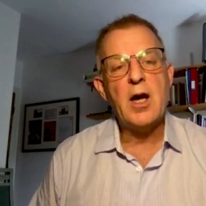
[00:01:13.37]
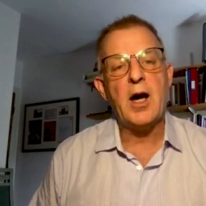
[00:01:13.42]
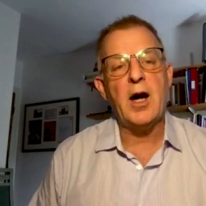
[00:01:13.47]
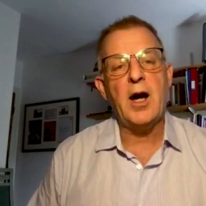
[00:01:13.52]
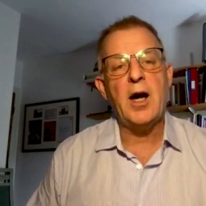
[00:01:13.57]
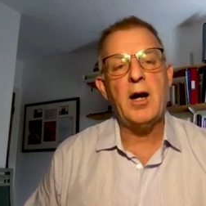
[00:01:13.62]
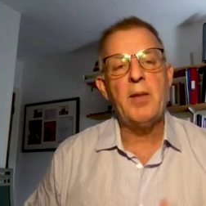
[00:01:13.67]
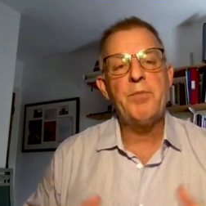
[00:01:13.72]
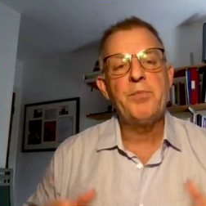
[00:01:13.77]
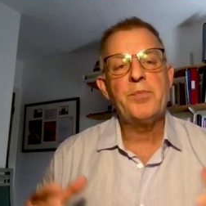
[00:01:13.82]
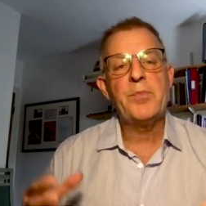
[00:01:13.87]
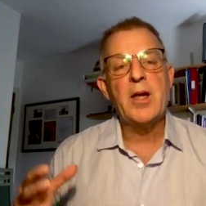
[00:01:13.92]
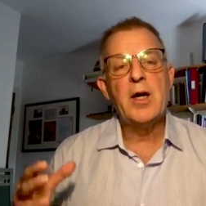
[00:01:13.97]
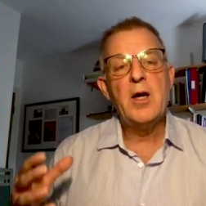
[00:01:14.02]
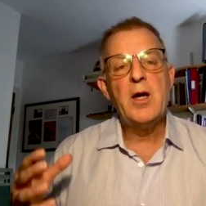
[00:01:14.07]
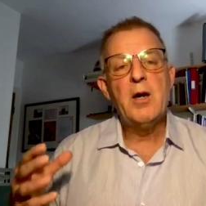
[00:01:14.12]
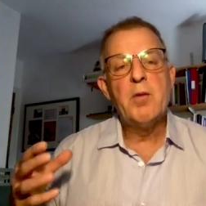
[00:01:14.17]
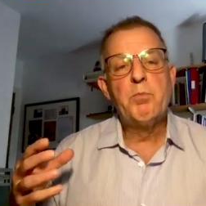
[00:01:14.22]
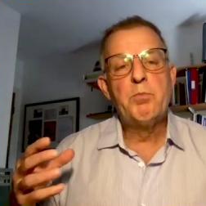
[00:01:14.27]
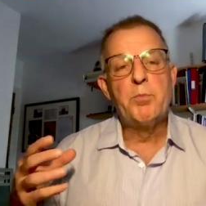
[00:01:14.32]
Um,
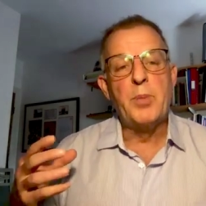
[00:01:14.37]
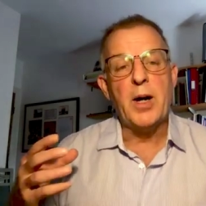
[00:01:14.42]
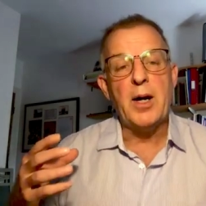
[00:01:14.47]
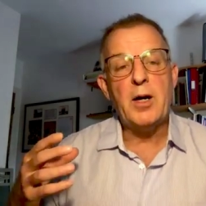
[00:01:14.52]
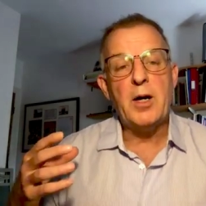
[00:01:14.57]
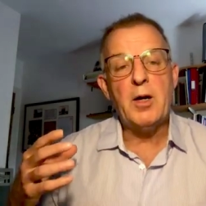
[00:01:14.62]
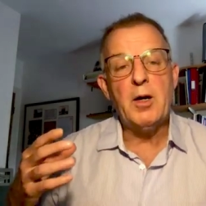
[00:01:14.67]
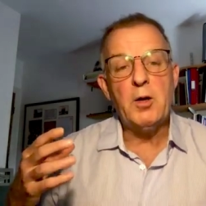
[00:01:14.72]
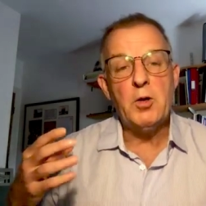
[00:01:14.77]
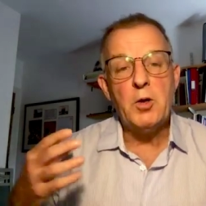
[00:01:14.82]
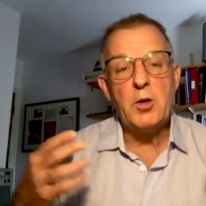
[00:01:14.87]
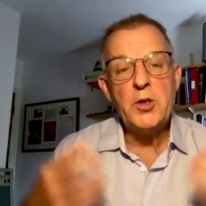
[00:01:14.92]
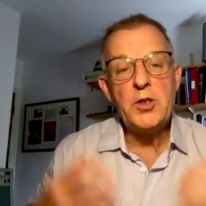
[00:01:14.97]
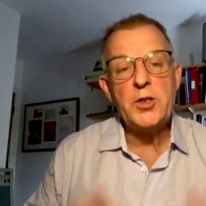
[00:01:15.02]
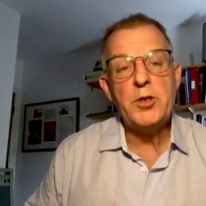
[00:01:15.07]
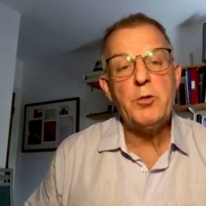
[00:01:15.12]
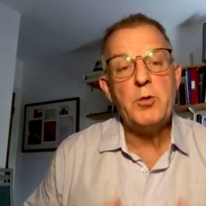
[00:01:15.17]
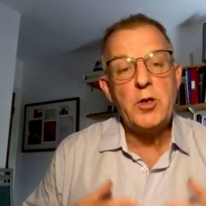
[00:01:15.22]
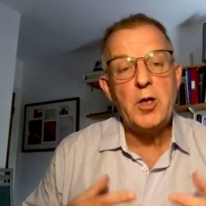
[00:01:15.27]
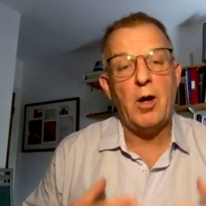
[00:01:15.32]
but
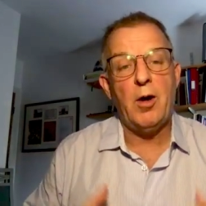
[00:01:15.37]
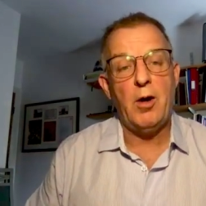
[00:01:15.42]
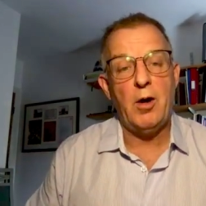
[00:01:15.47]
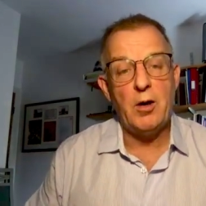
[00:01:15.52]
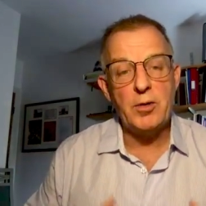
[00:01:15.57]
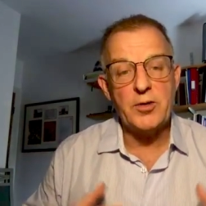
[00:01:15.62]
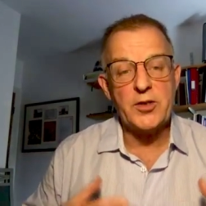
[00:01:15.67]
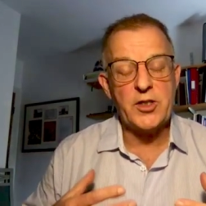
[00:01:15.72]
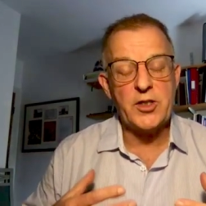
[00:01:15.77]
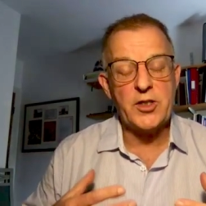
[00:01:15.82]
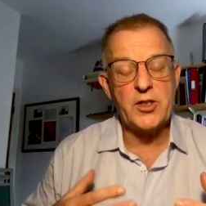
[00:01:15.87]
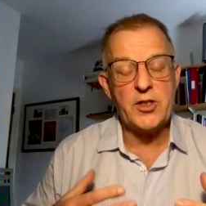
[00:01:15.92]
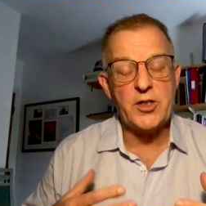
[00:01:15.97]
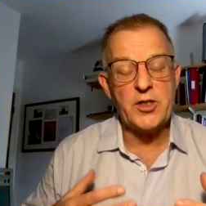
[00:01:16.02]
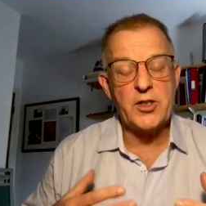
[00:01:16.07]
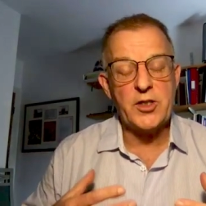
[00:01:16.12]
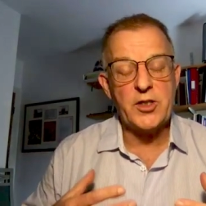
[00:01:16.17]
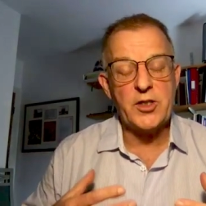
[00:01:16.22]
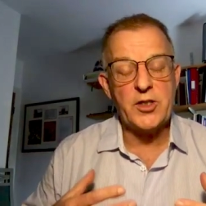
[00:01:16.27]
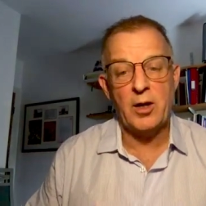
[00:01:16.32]
you can't
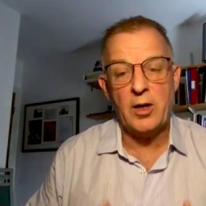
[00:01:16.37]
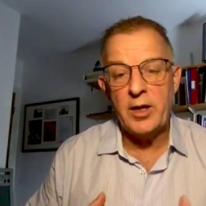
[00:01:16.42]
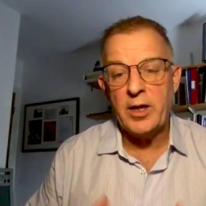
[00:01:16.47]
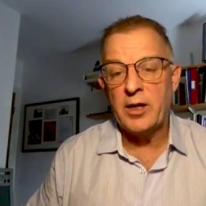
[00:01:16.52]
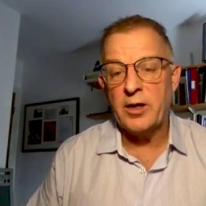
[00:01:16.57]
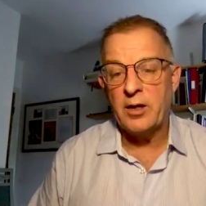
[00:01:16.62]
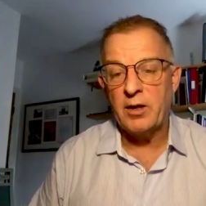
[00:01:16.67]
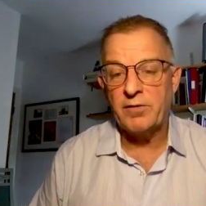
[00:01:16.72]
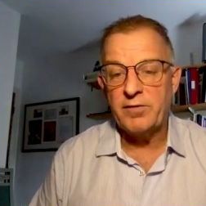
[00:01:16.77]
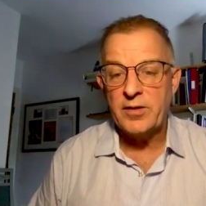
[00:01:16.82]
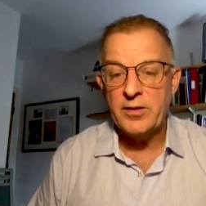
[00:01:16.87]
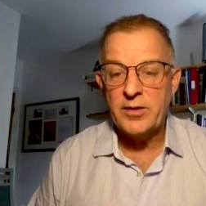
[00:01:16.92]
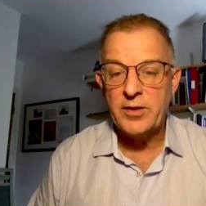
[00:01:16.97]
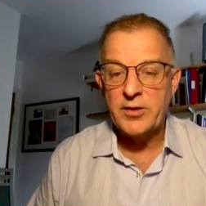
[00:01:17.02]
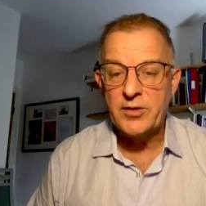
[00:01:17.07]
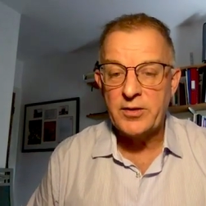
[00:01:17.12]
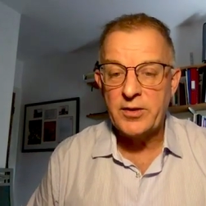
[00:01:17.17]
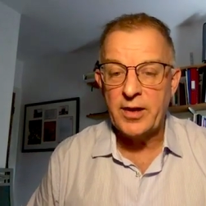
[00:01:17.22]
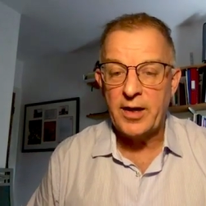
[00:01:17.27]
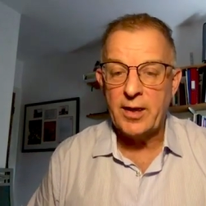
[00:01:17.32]
start early enough in
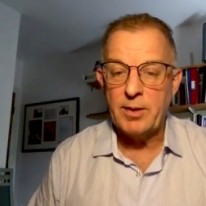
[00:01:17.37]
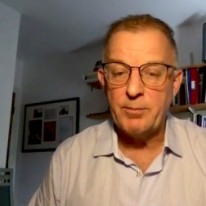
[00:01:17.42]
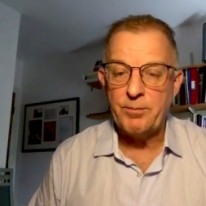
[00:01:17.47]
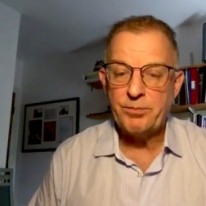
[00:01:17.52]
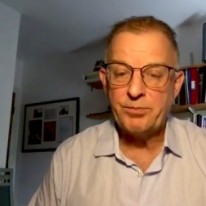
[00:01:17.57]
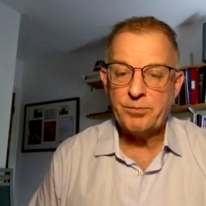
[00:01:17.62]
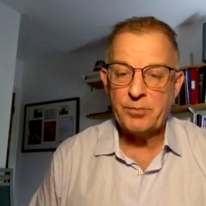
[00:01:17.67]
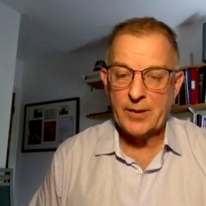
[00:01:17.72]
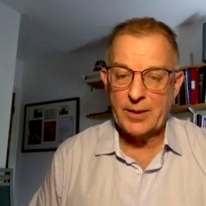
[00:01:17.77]
this game.